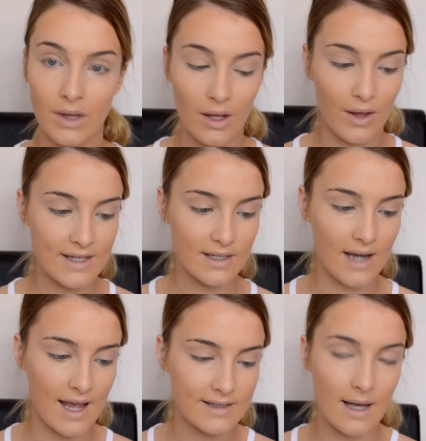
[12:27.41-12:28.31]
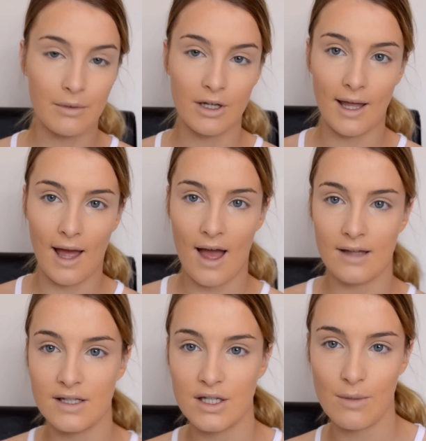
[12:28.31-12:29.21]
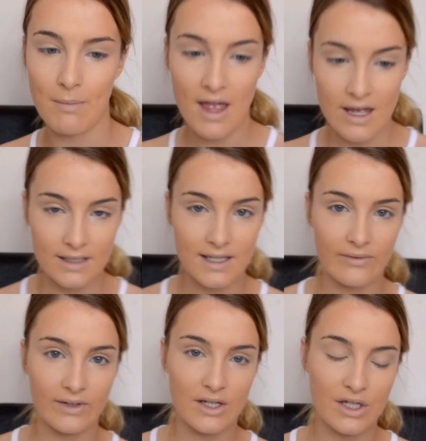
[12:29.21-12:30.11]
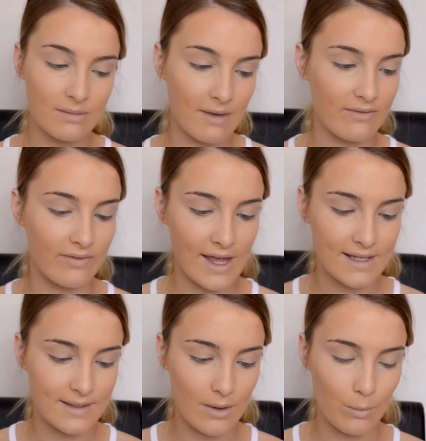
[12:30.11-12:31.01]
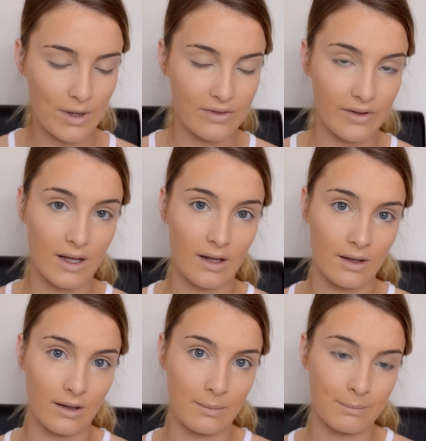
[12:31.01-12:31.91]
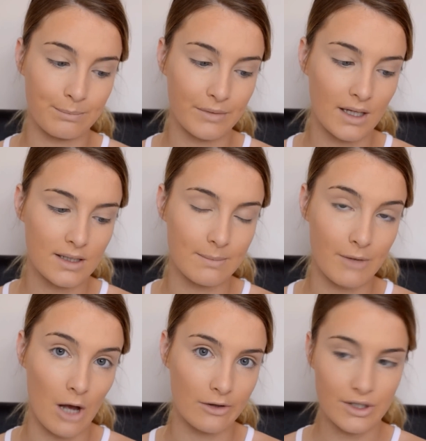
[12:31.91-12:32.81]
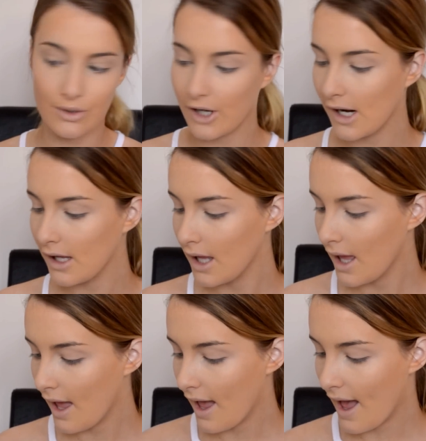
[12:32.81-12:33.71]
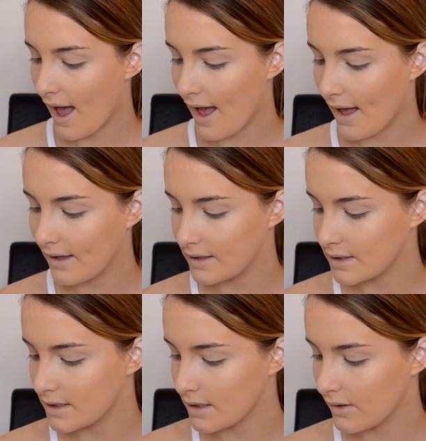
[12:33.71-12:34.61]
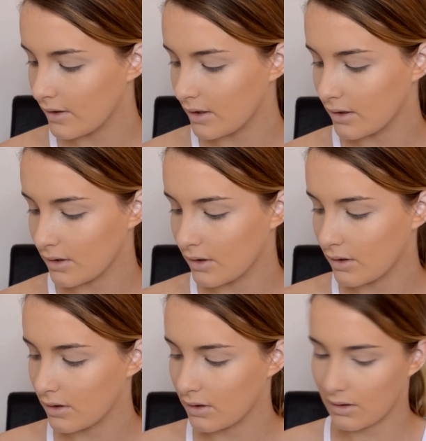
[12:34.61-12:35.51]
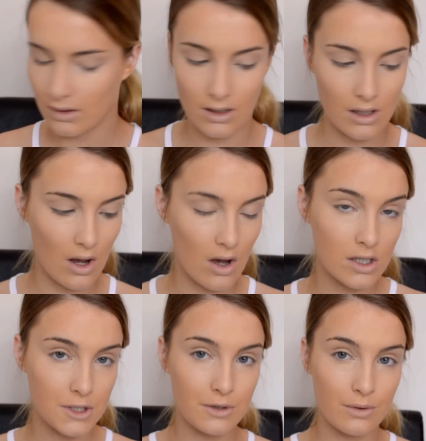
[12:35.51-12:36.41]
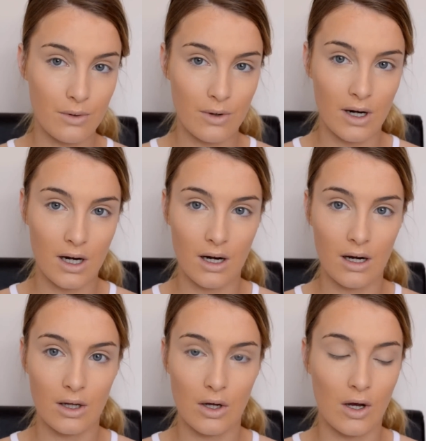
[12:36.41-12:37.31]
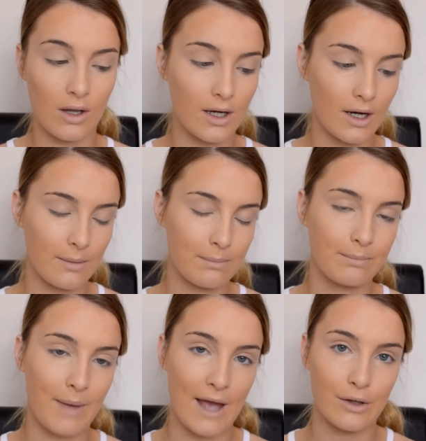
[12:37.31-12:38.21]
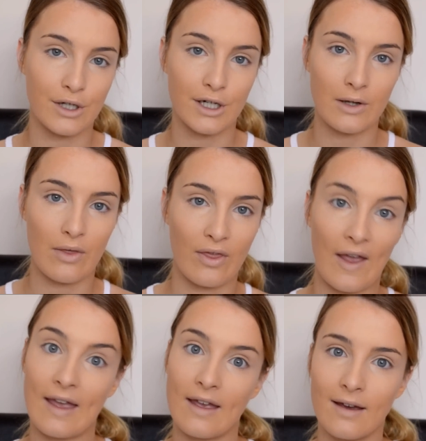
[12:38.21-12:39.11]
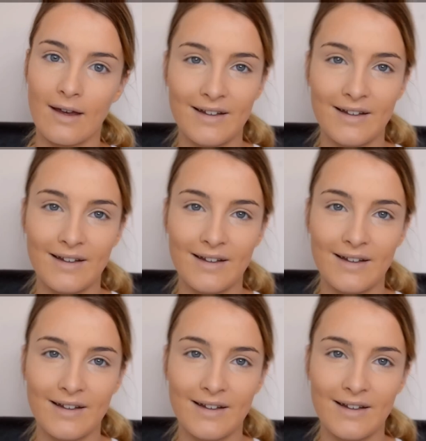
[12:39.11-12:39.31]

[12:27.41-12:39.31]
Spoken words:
Okay, so next I'm gonna add some definition to my face with some contour, and the contour color powder thing.